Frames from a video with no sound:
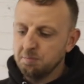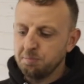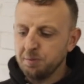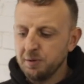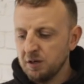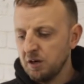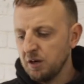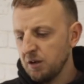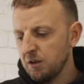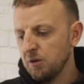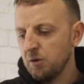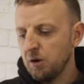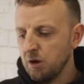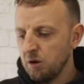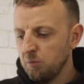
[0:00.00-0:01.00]
but
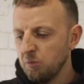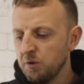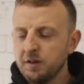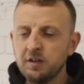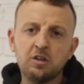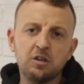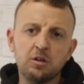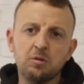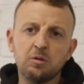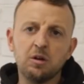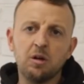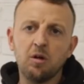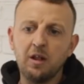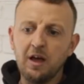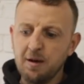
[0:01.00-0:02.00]
I wanted to do it
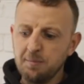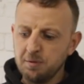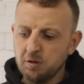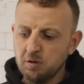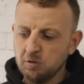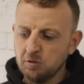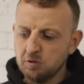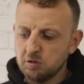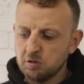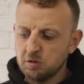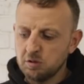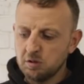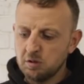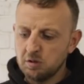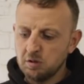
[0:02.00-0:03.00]
like that because
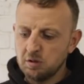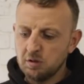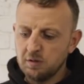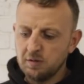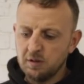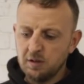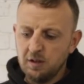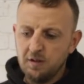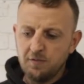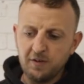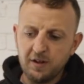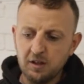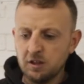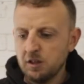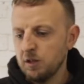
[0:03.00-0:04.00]
if
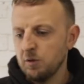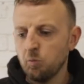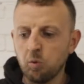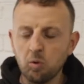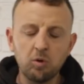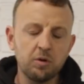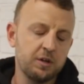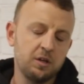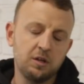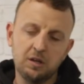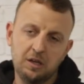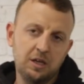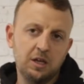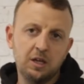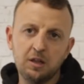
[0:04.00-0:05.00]
anything, water did
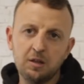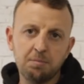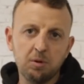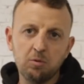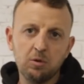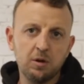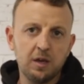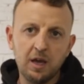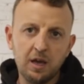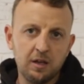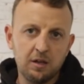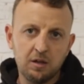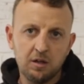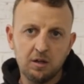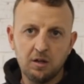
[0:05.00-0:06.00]
leak in the boot
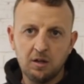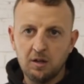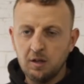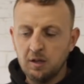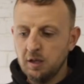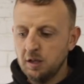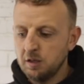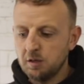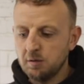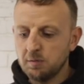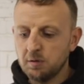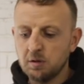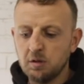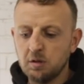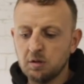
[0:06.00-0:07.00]
again, it's
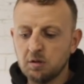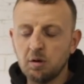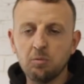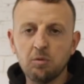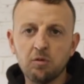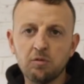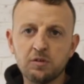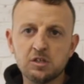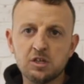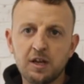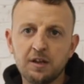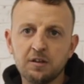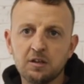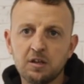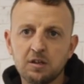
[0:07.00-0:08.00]
got more of a
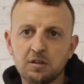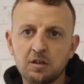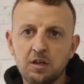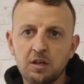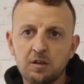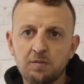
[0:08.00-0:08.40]
chance, hasn't it?